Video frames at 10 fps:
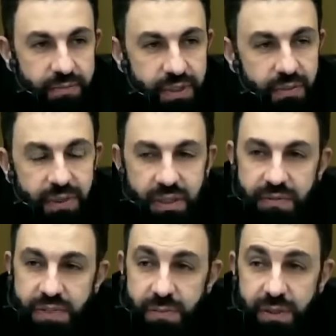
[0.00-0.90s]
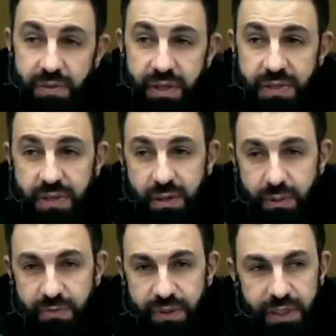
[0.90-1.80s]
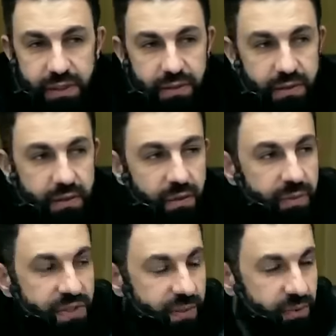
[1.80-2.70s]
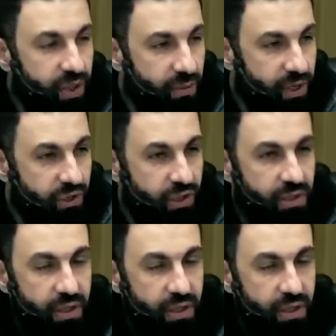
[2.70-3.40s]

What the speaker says: I want to give some advice and hopefully there'll be some direction,